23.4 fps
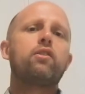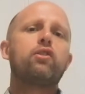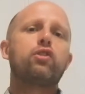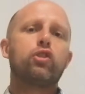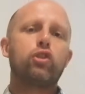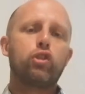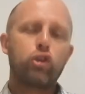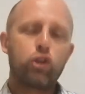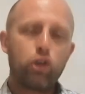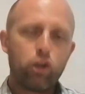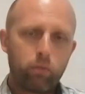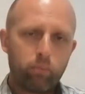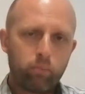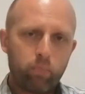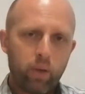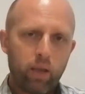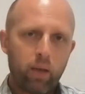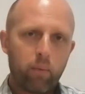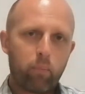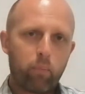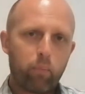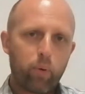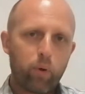should
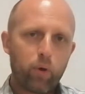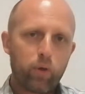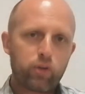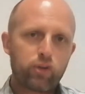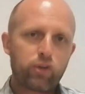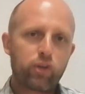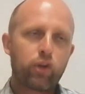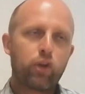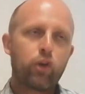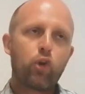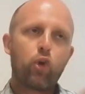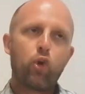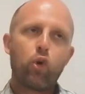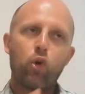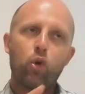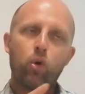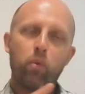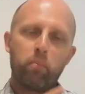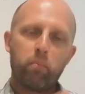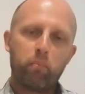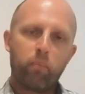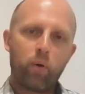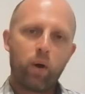be a person
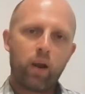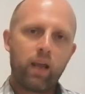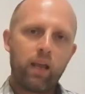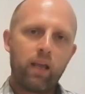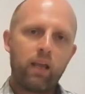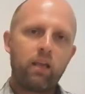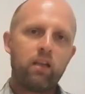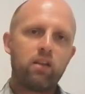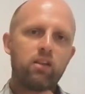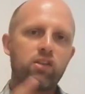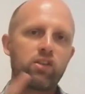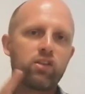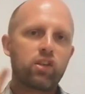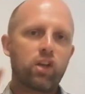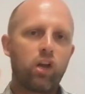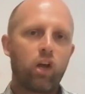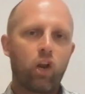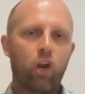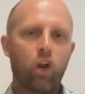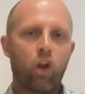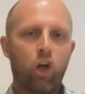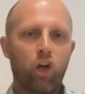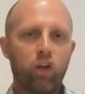who prays
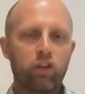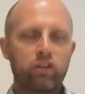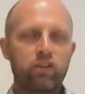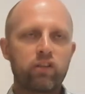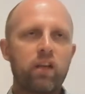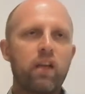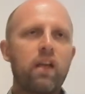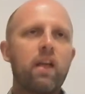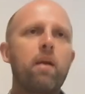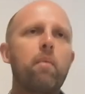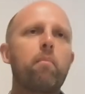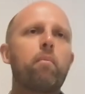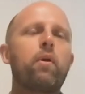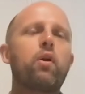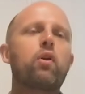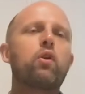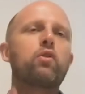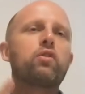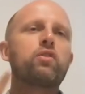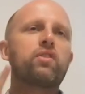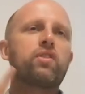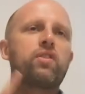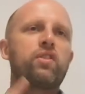a lot
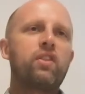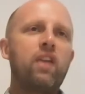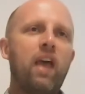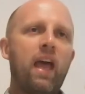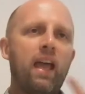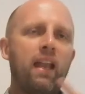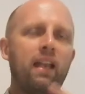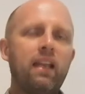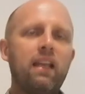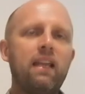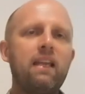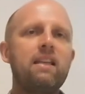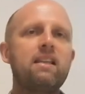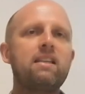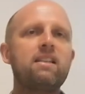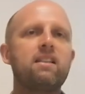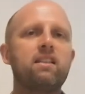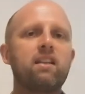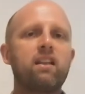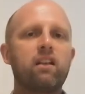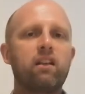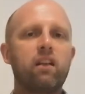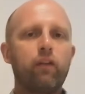because that
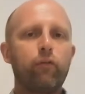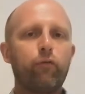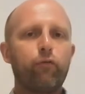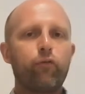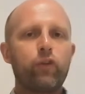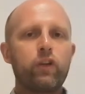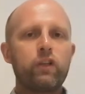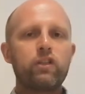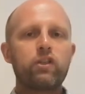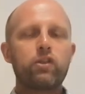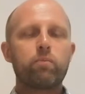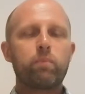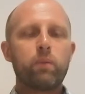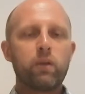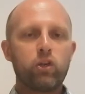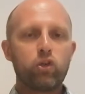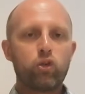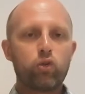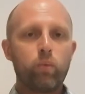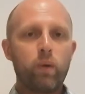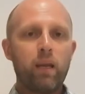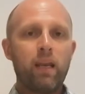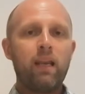is the difference
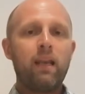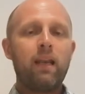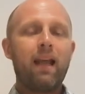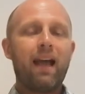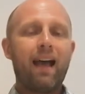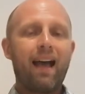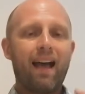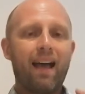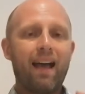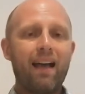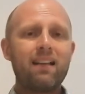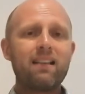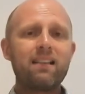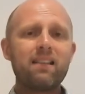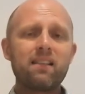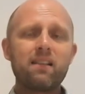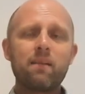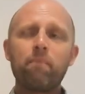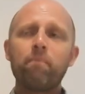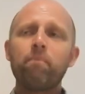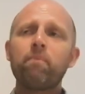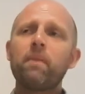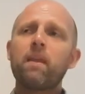between
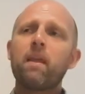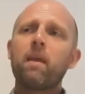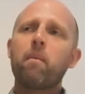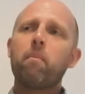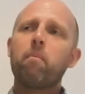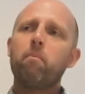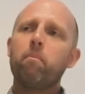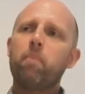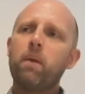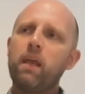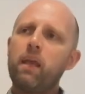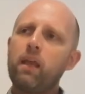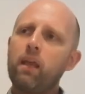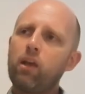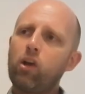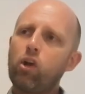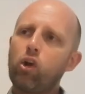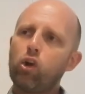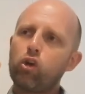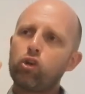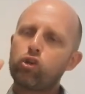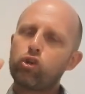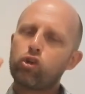us being
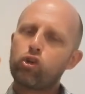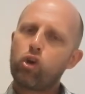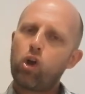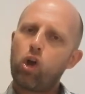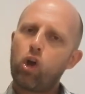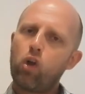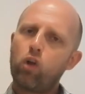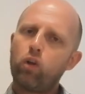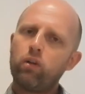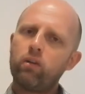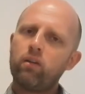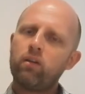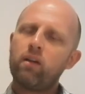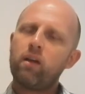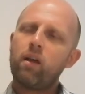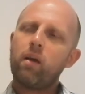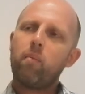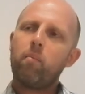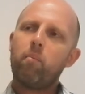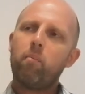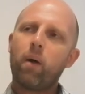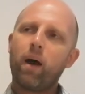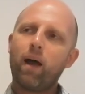controlled
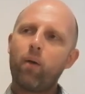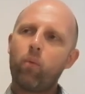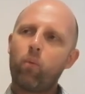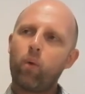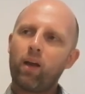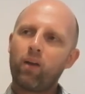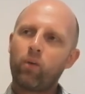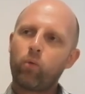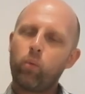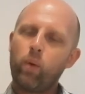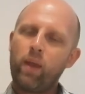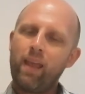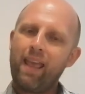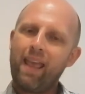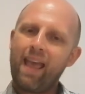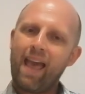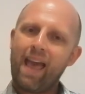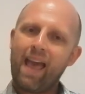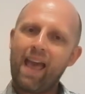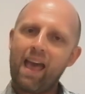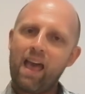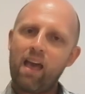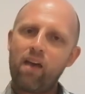by what we
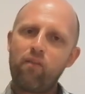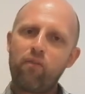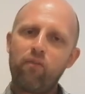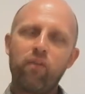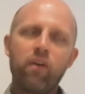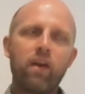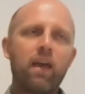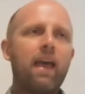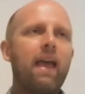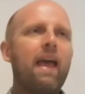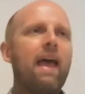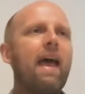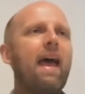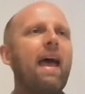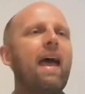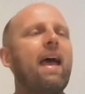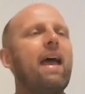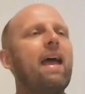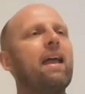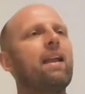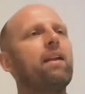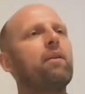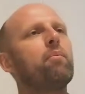have
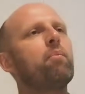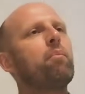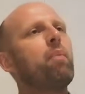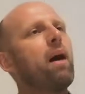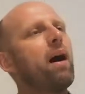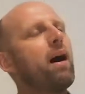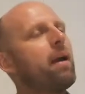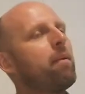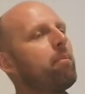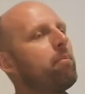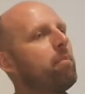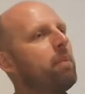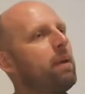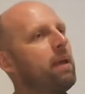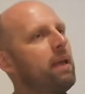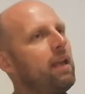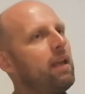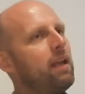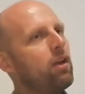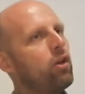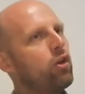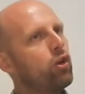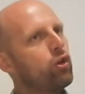and by
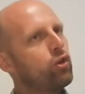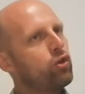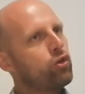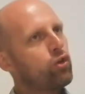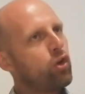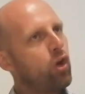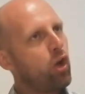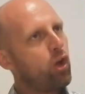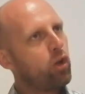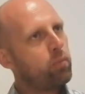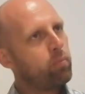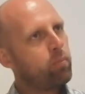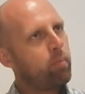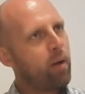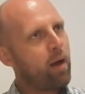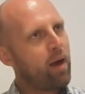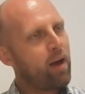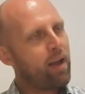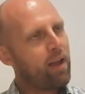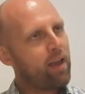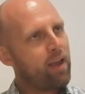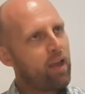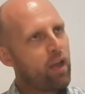being controlled
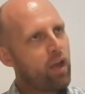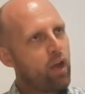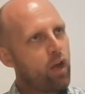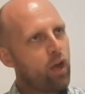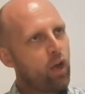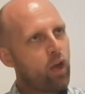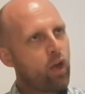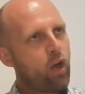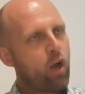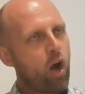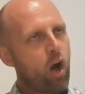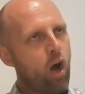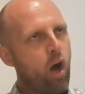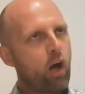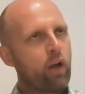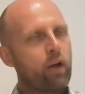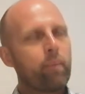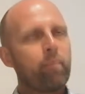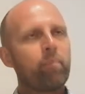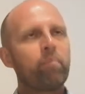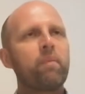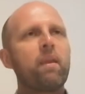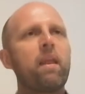by
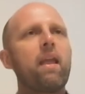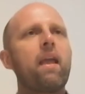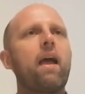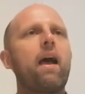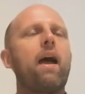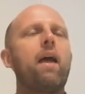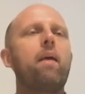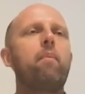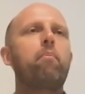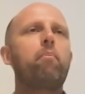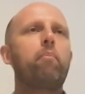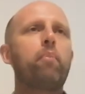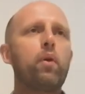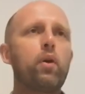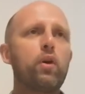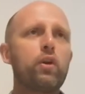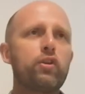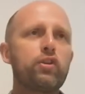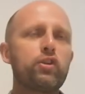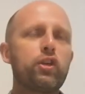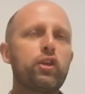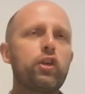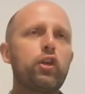God. A
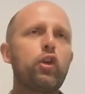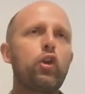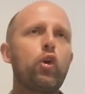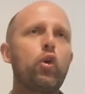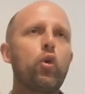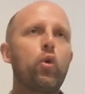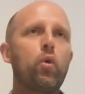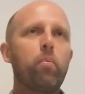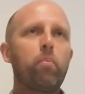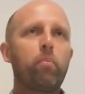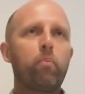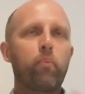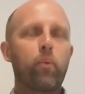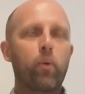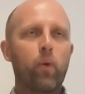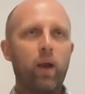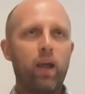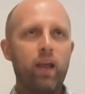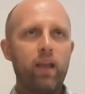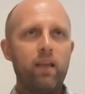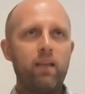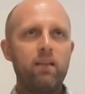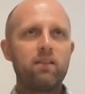person who
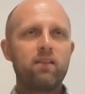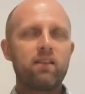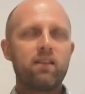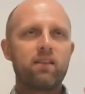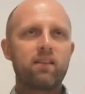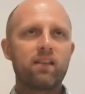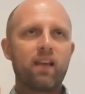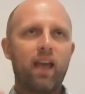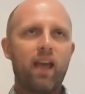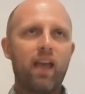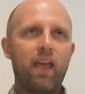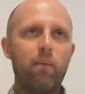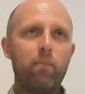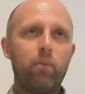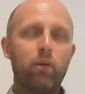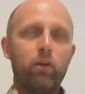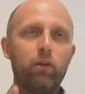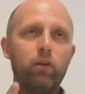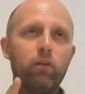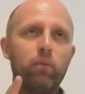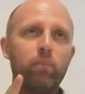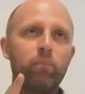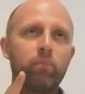prays is
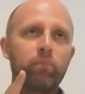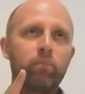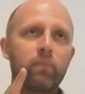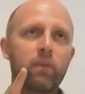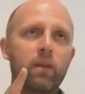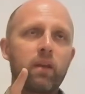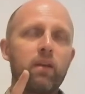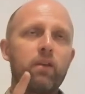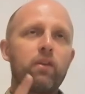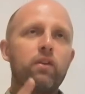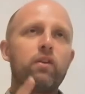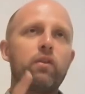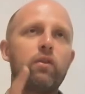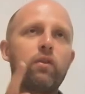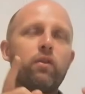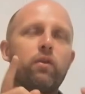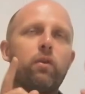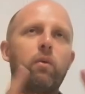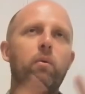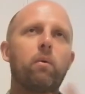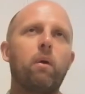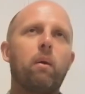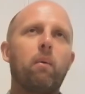able.
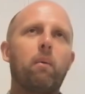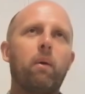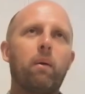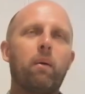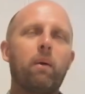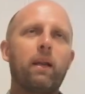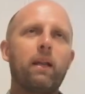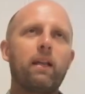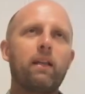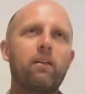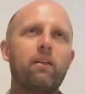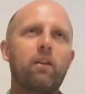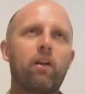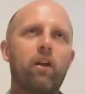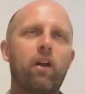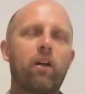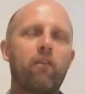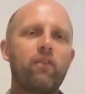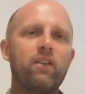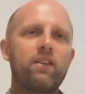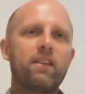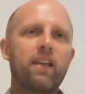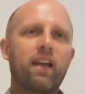What did
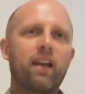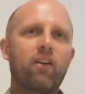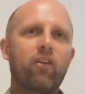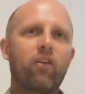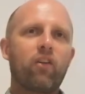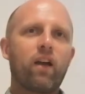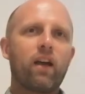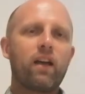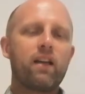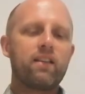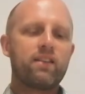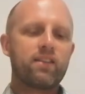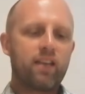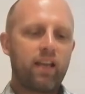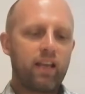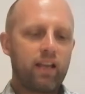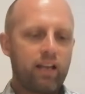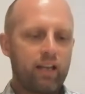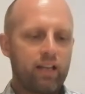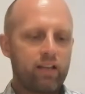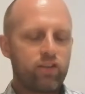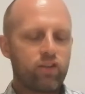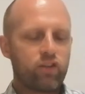Ravi Zachariah say?
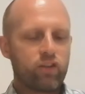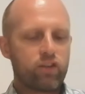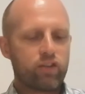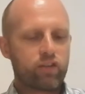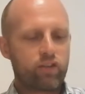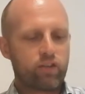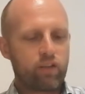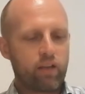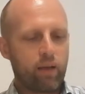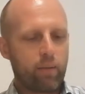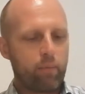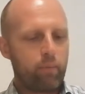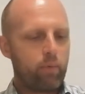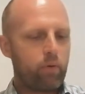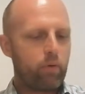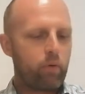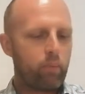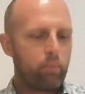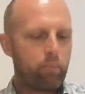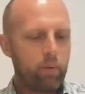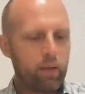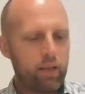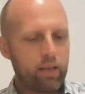Let's just um,
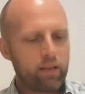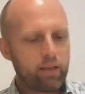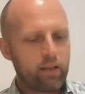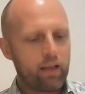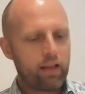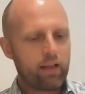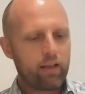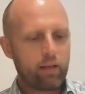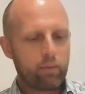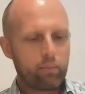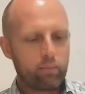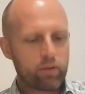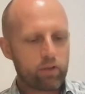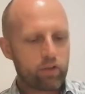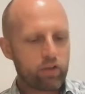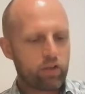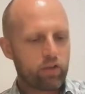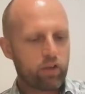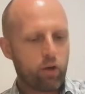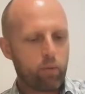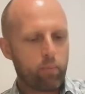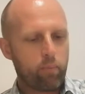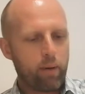repeat that. Let me
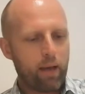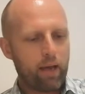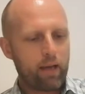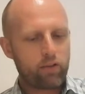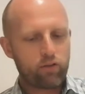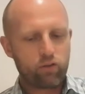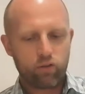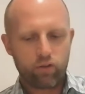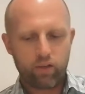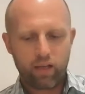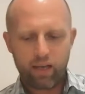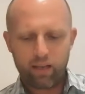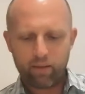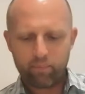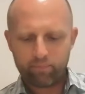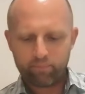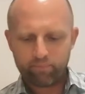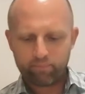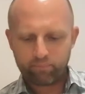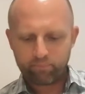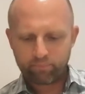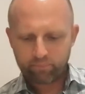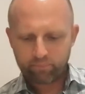just go back to that.